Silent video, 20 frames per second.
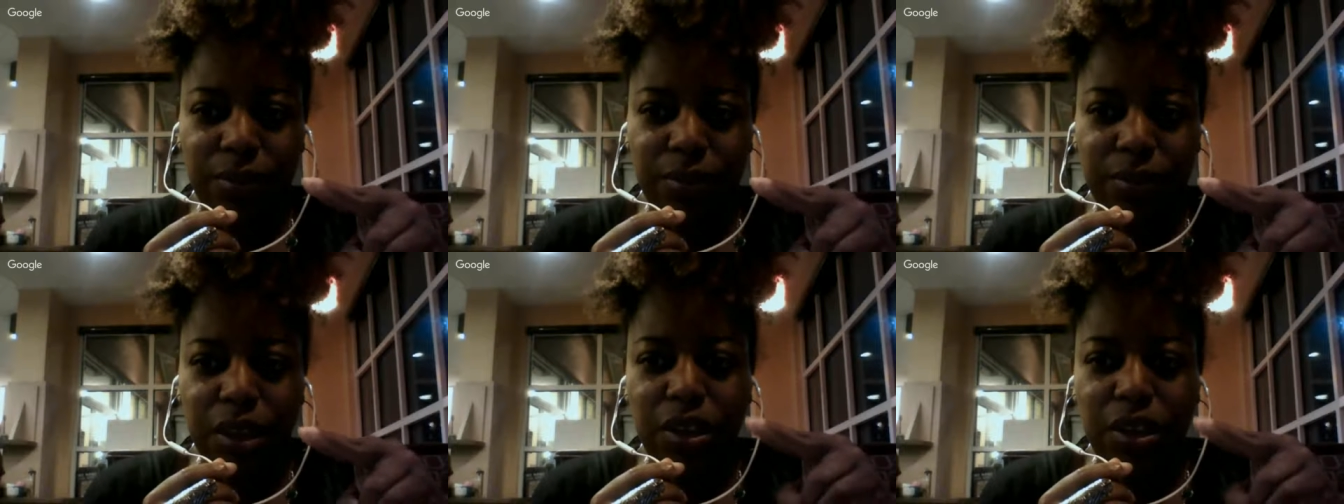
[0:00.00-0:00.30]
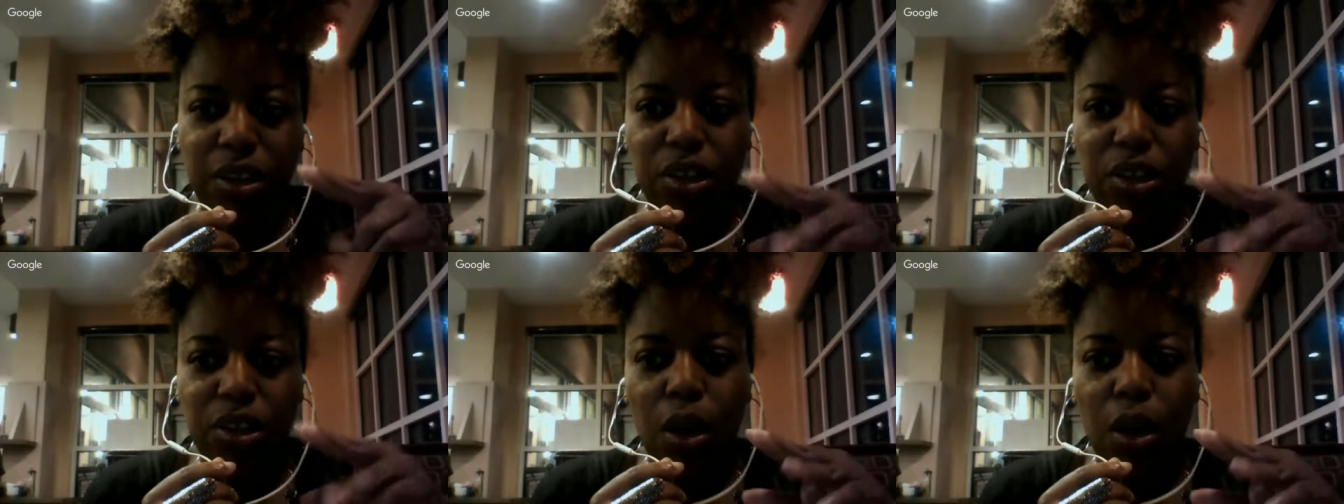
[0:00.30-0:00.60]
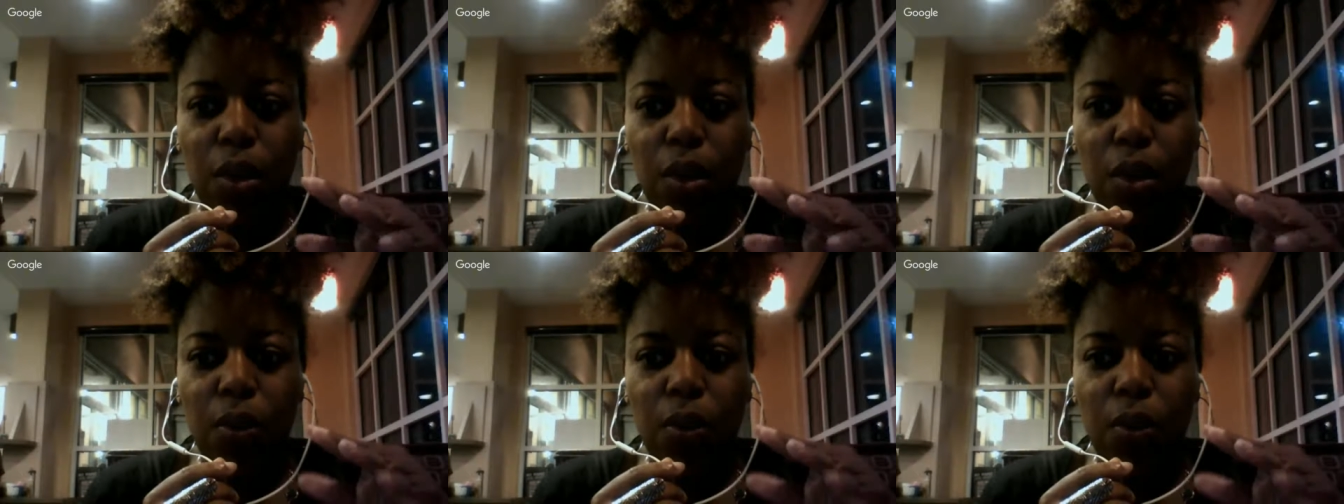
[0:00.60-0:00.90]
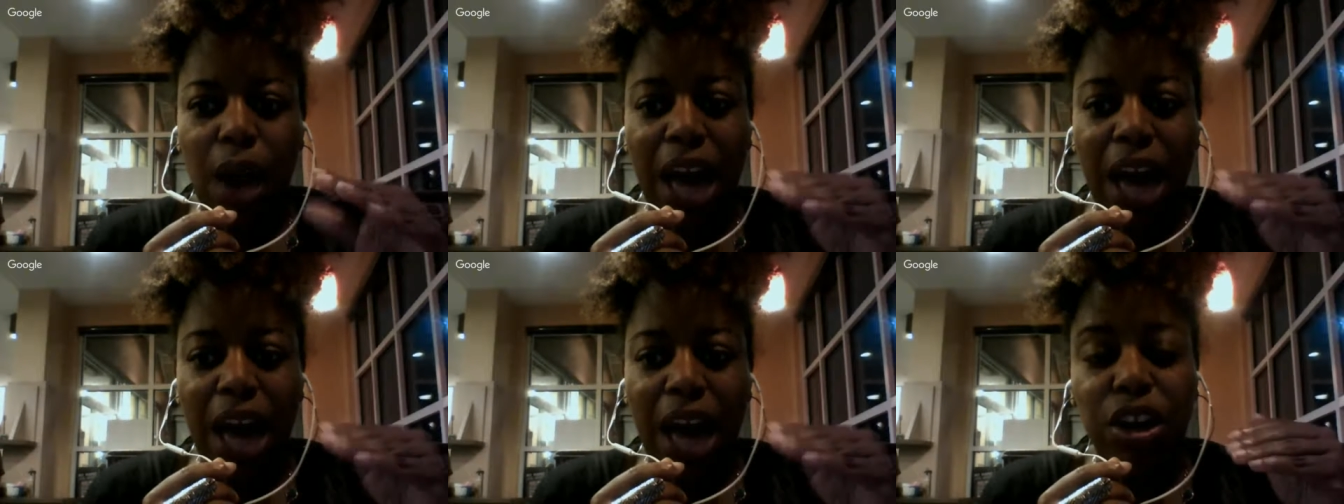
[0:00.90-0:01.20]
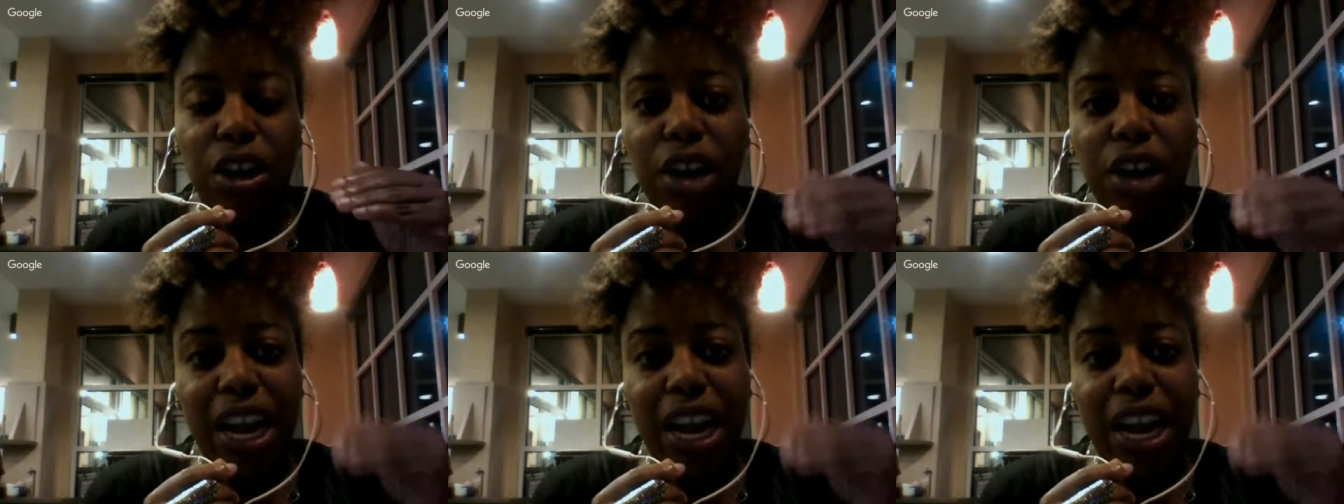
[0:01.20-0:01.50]
So I look
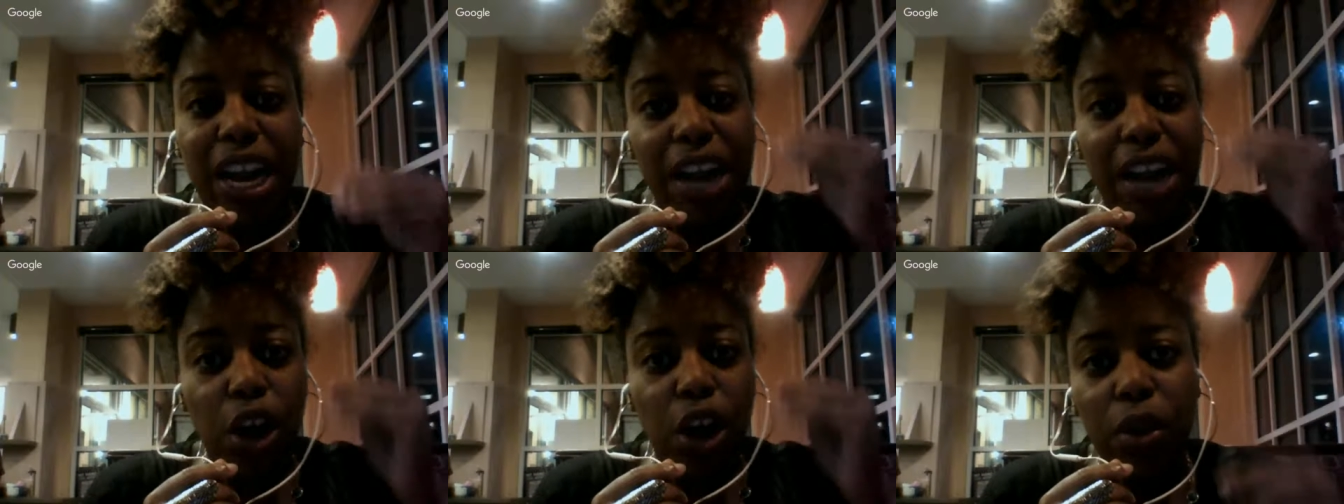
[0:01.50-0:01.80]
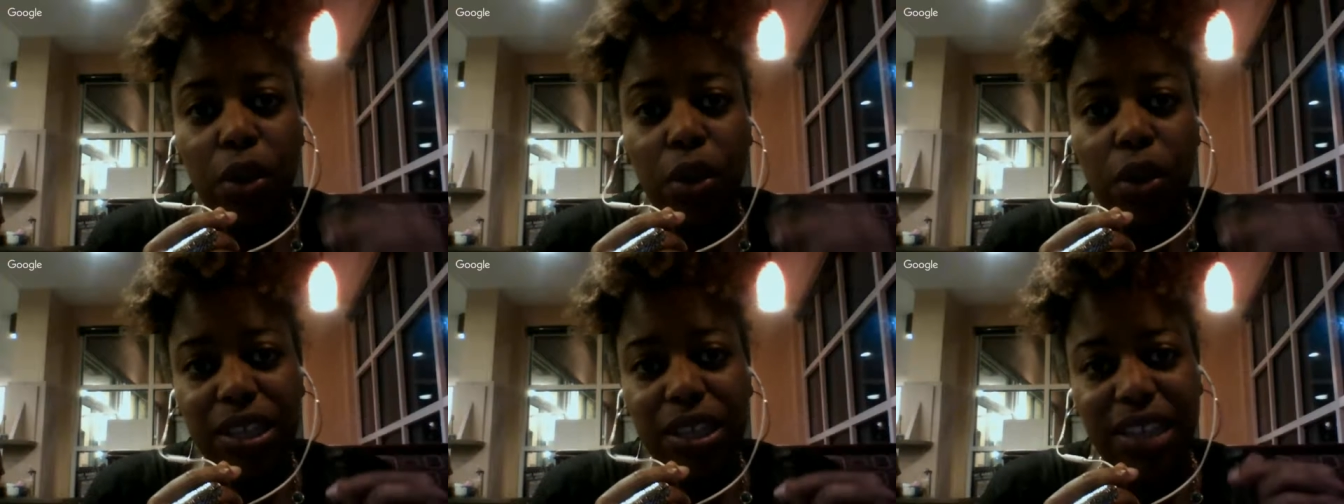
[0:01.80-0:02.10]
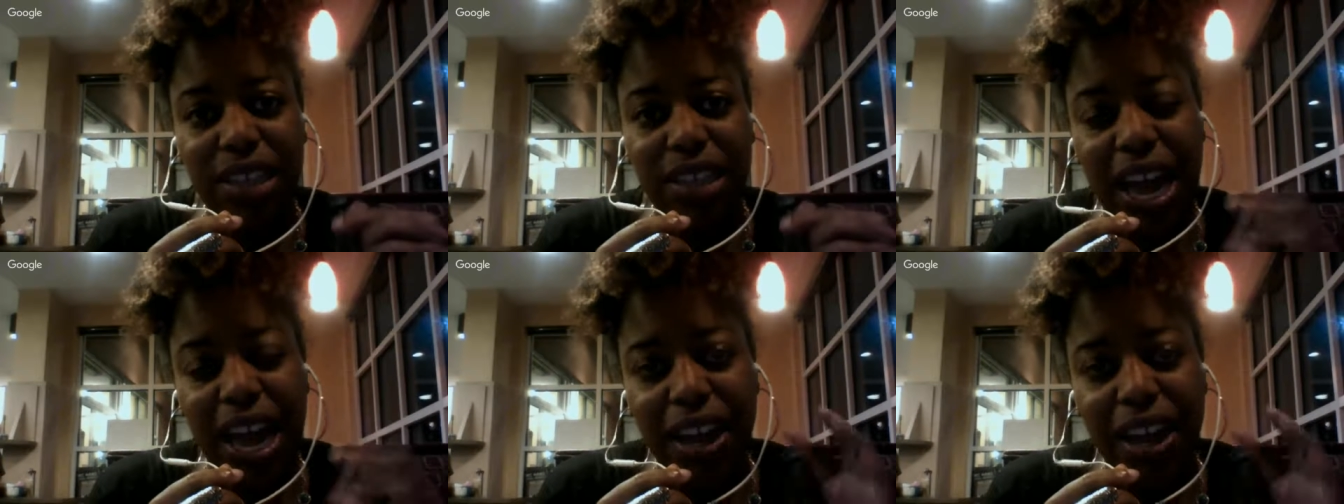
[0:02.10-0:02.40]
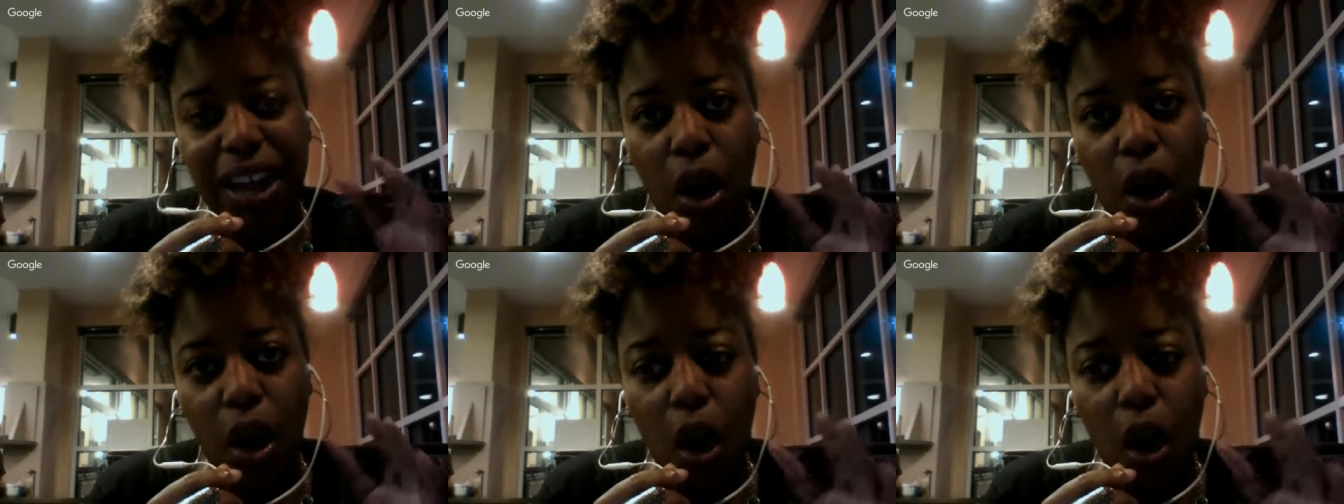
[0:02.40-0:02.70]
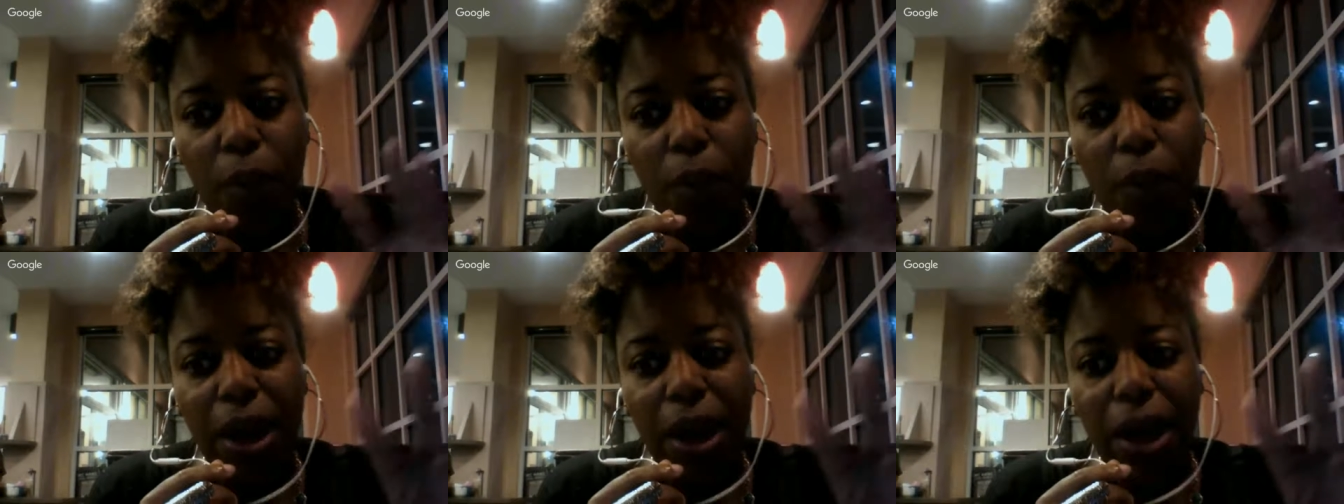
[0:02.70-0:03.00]
and I noticed that all
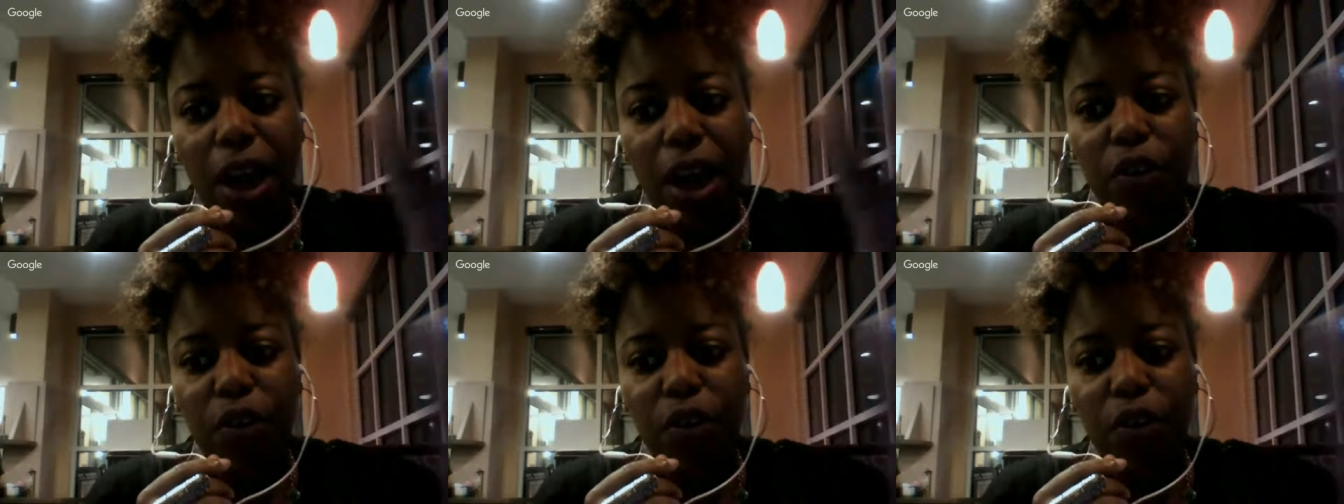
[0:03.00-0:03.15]
my other